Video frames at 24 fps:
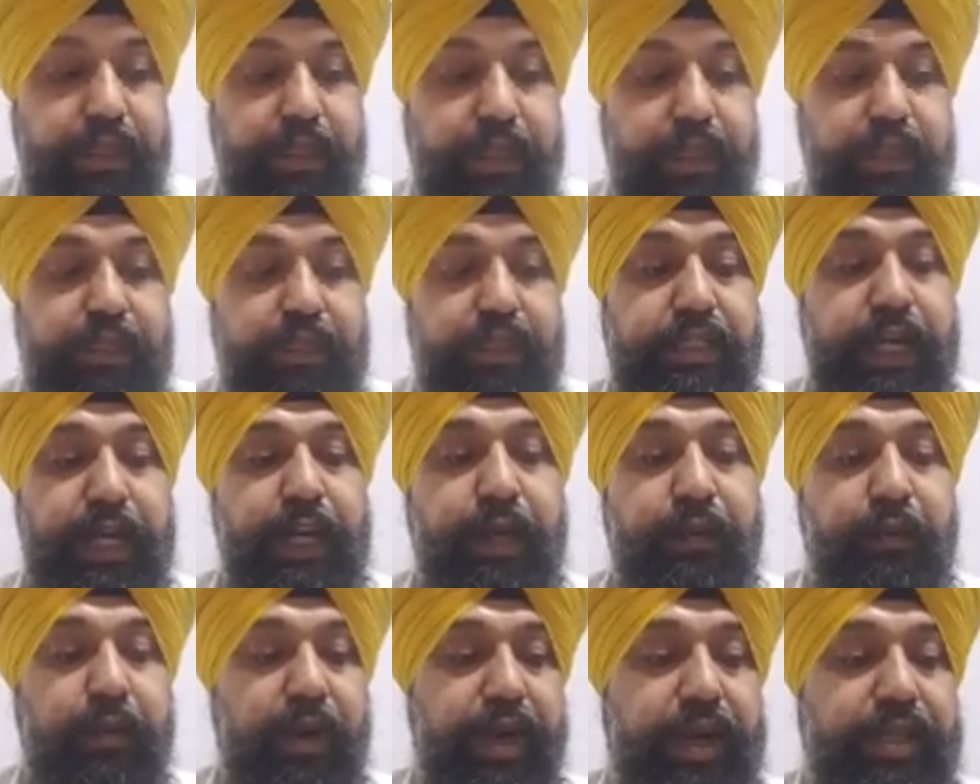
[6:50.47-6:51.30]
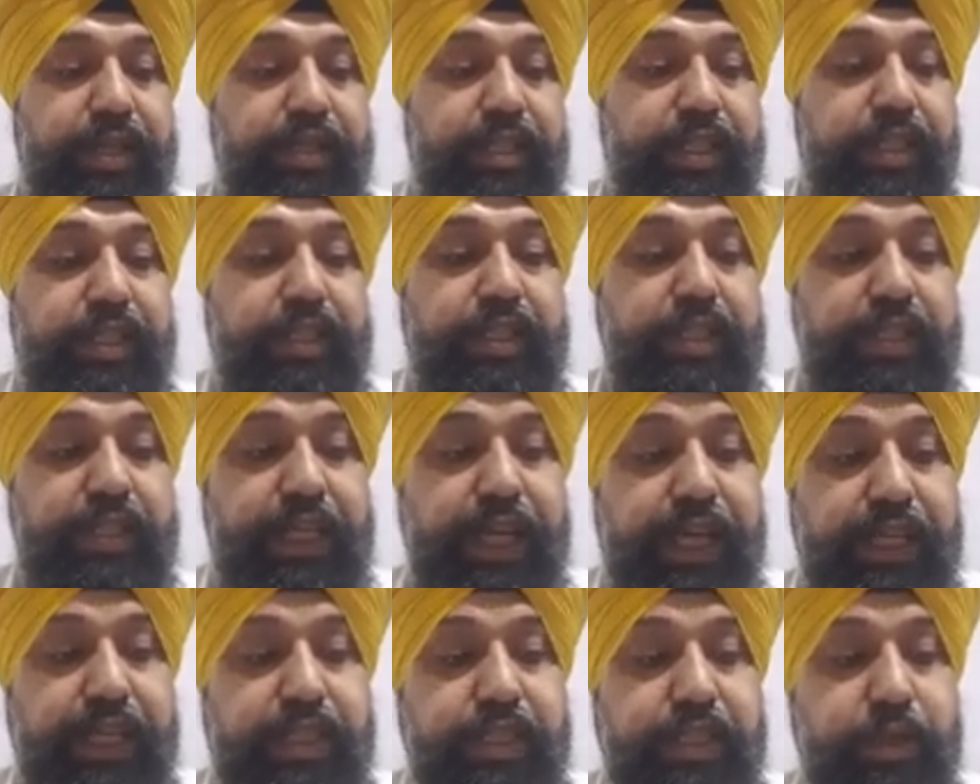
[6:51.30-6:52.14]
Second point is this,
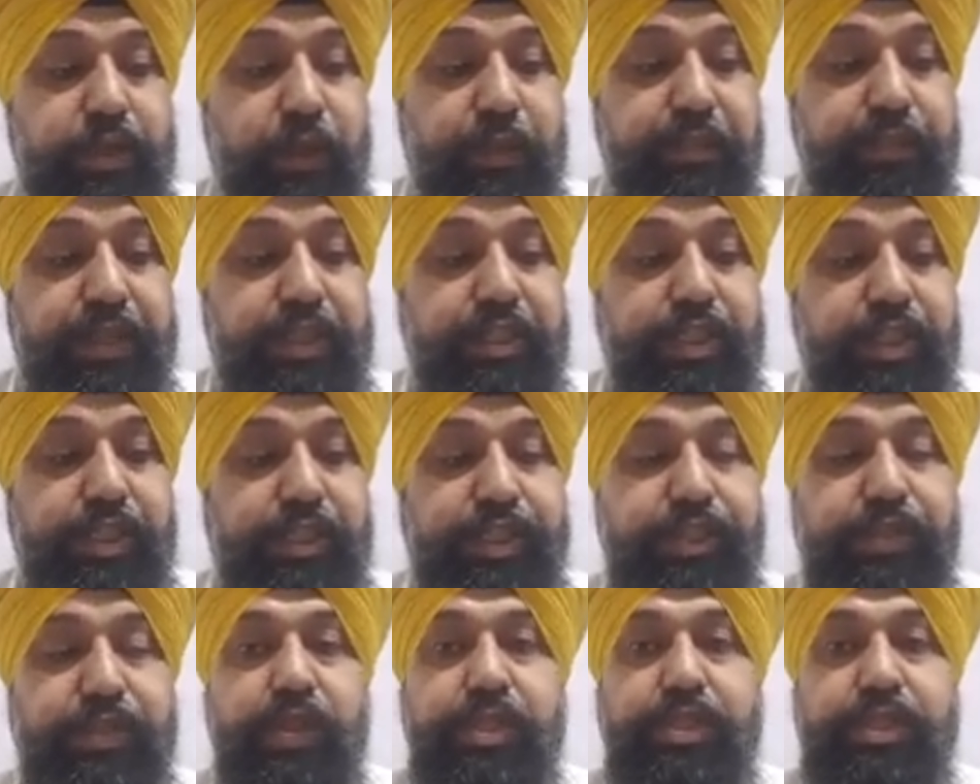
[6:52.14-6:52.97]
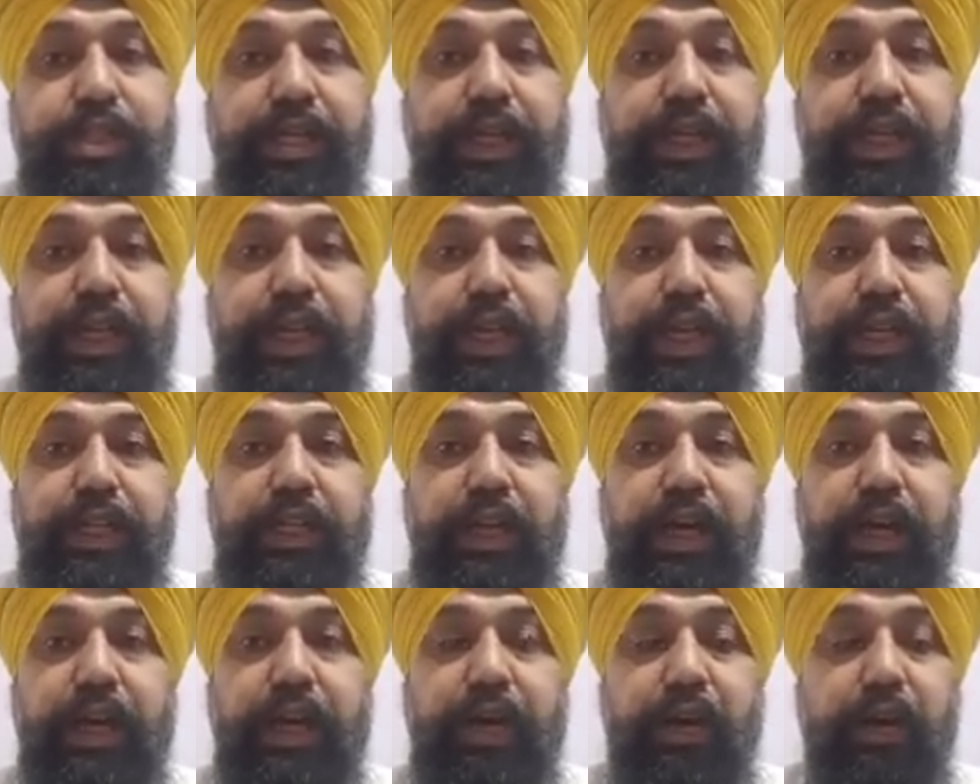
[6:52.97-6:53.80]
that group discussion or GD in
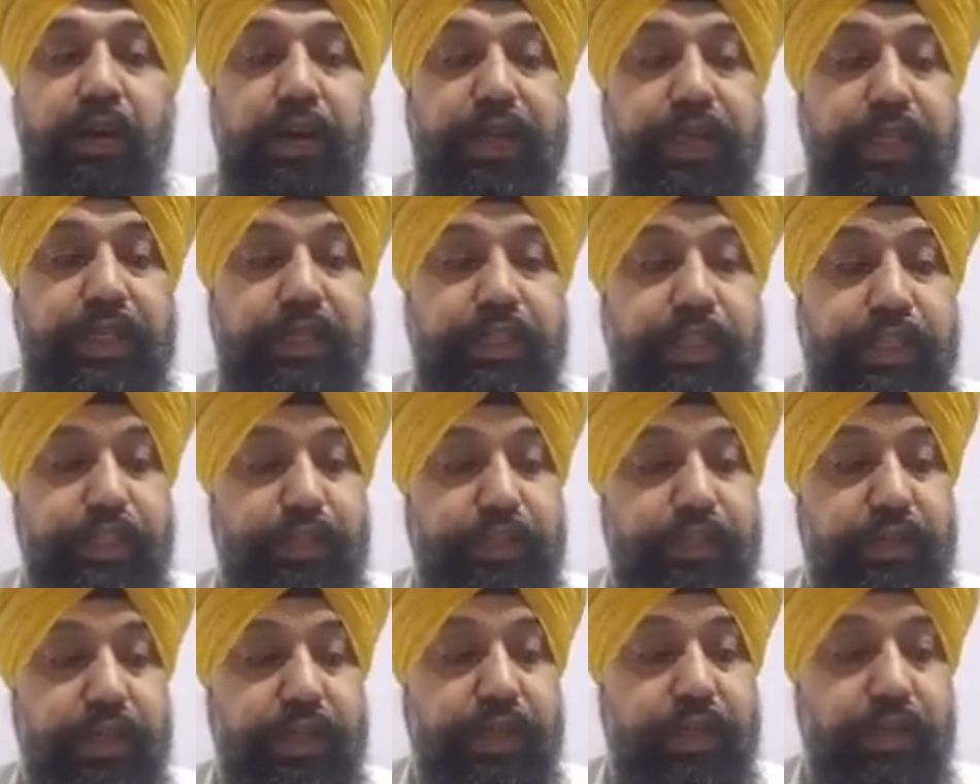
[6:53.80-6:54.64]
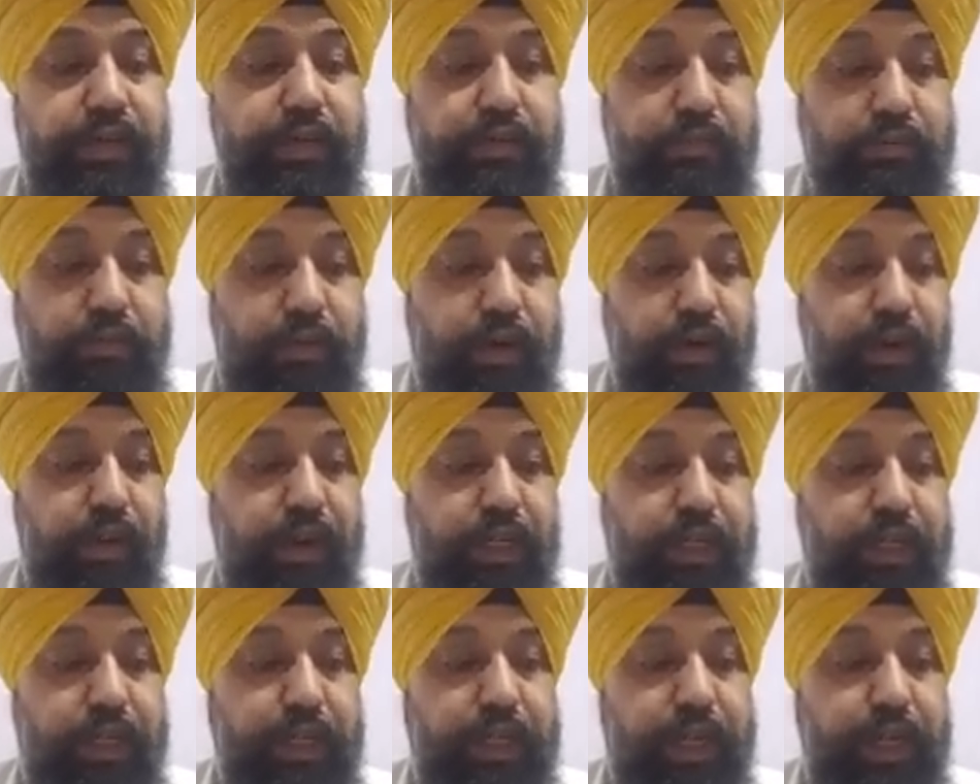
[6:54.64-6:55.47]
the organization or
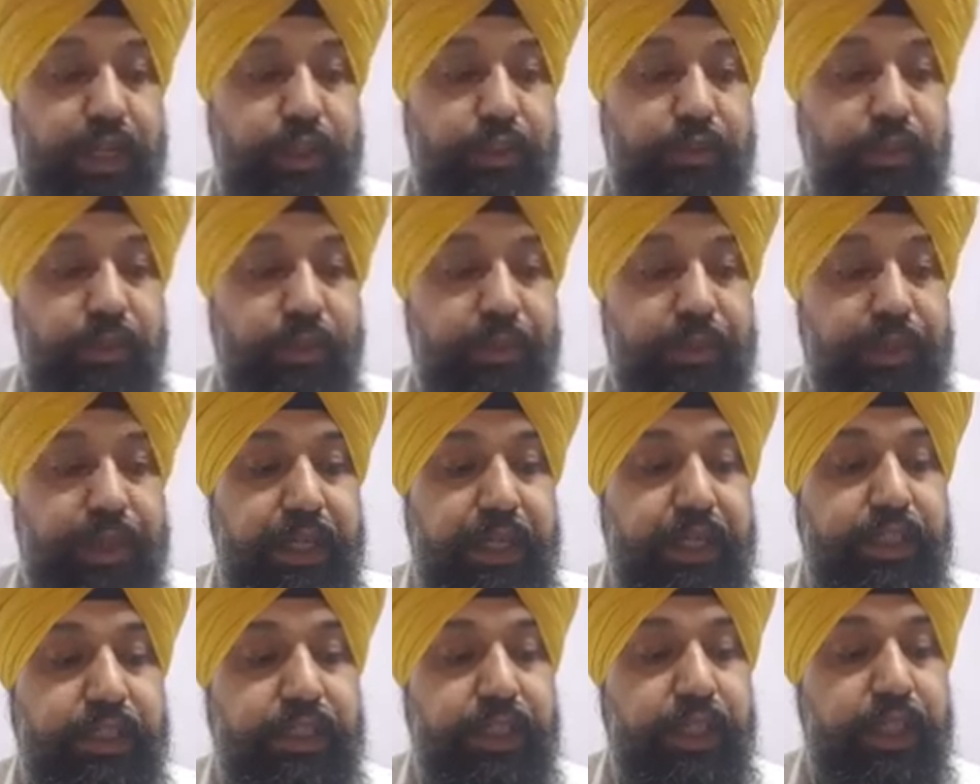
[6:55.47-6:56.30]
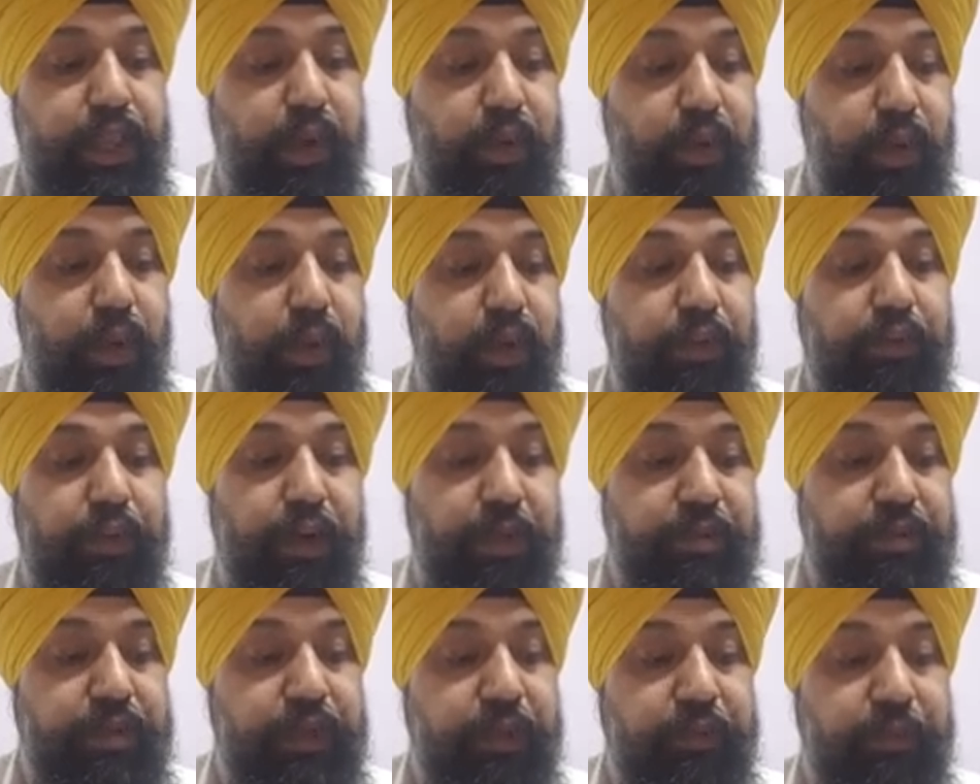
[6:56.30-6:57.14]
in the classroom. So the role of
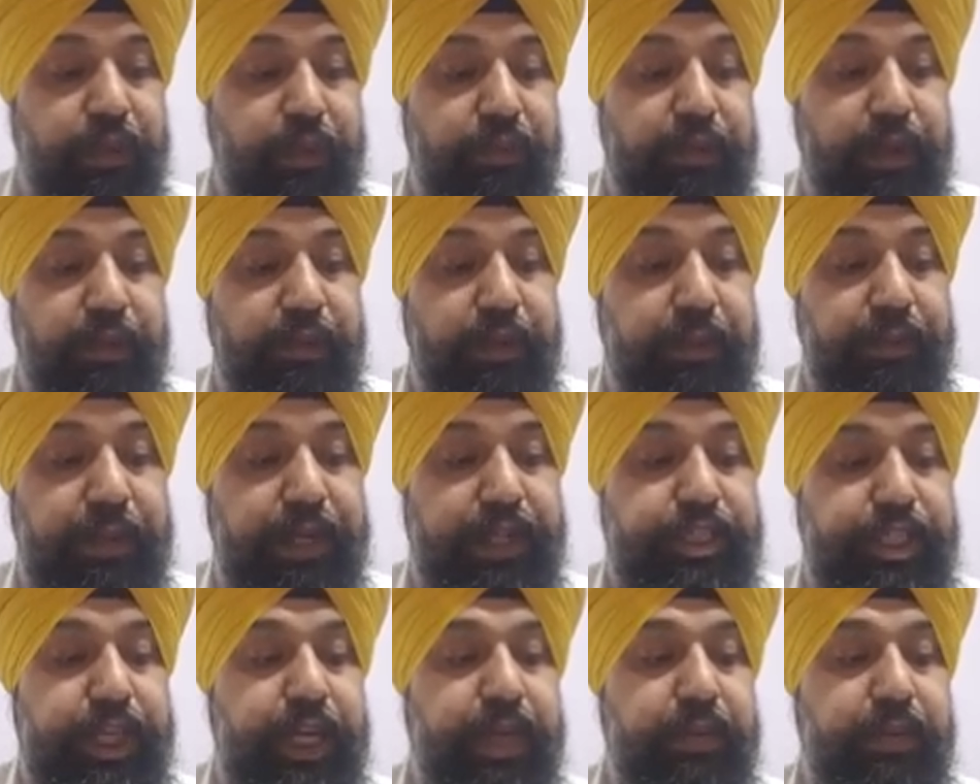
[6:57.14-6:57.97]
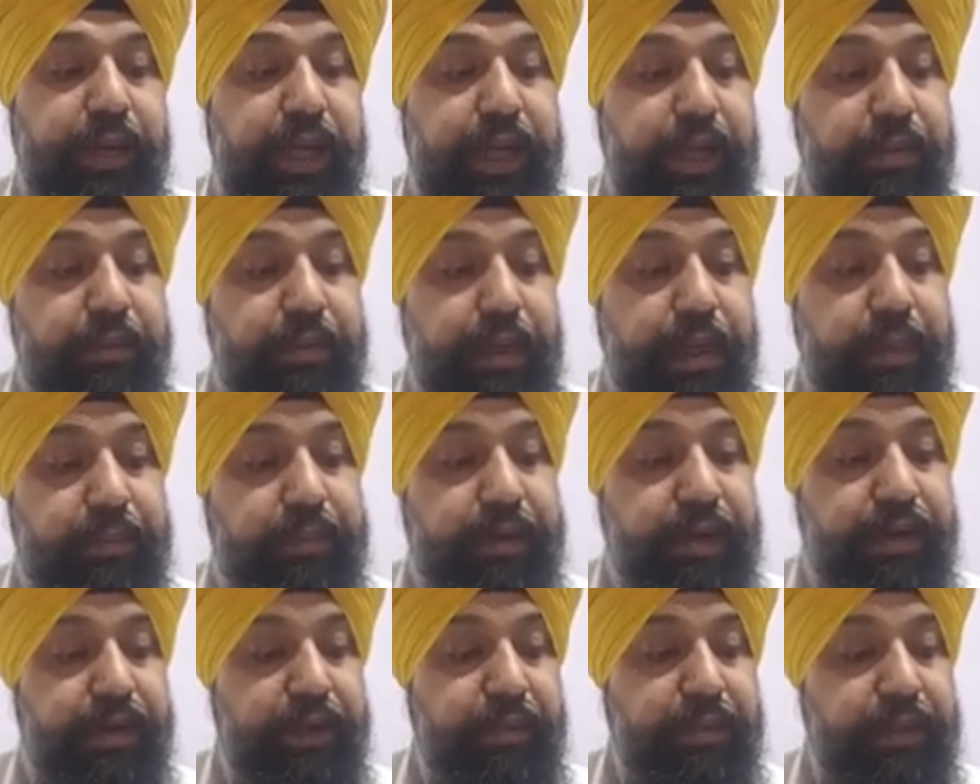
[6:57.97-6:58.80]
observer may be maintained by a
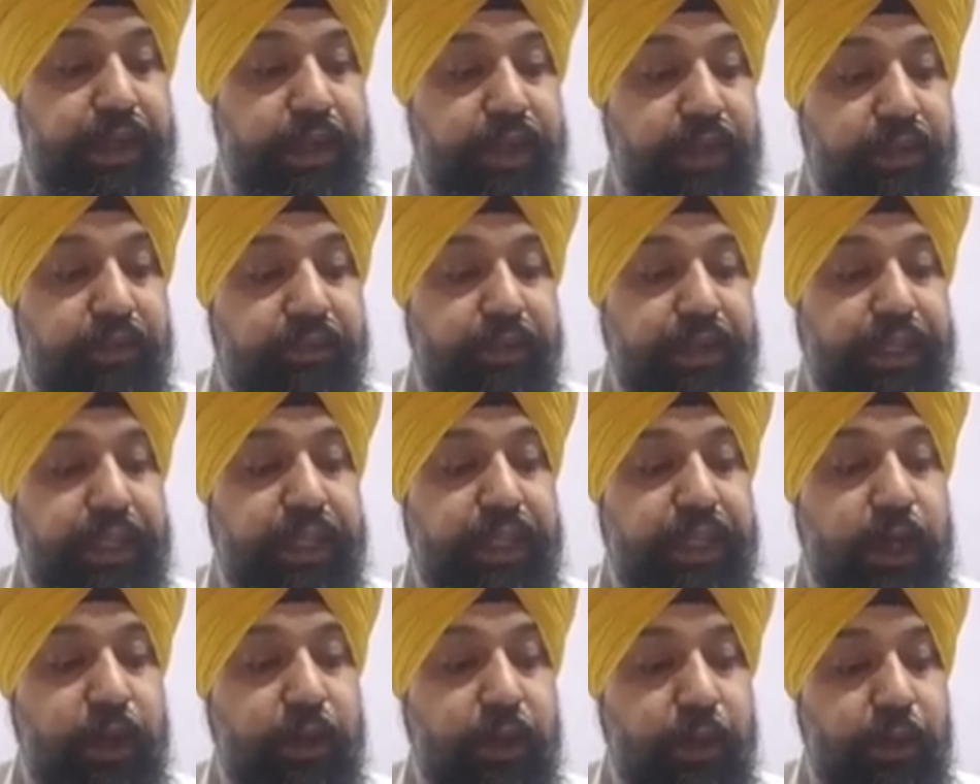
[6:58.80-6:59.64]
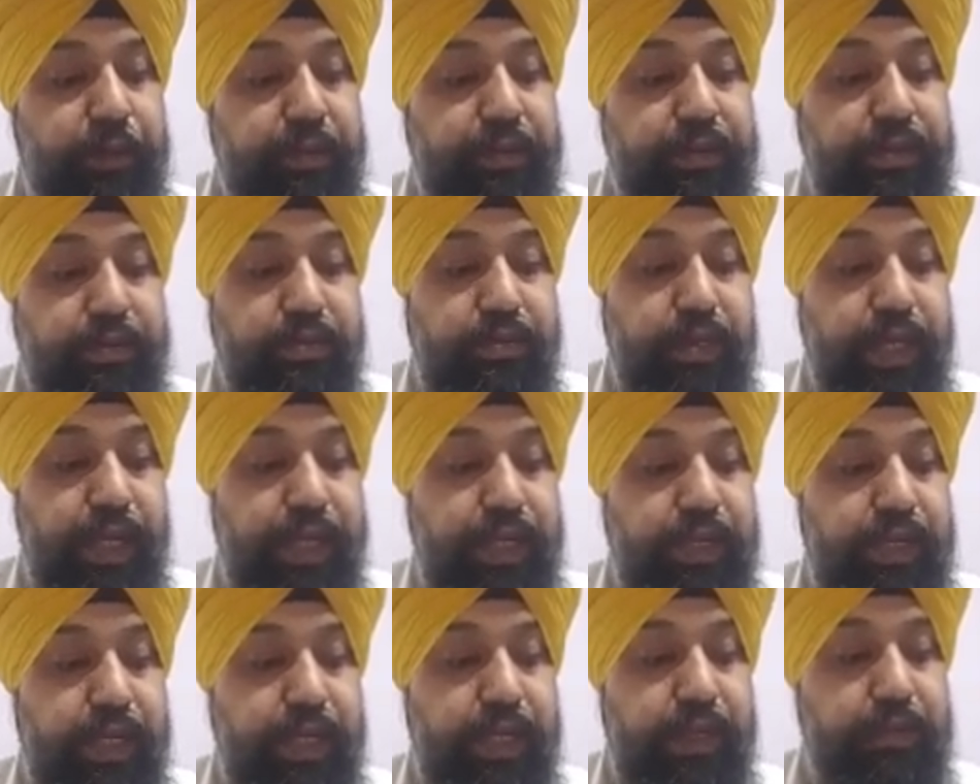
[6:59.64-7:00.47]
member within the group,
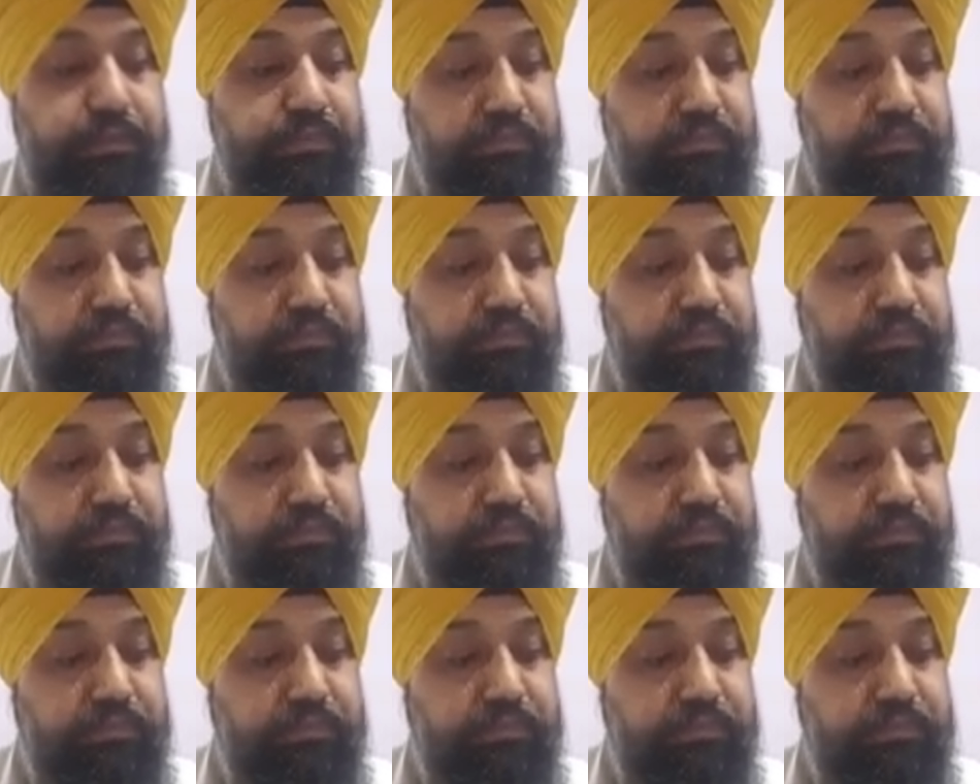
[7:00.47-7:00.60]
like the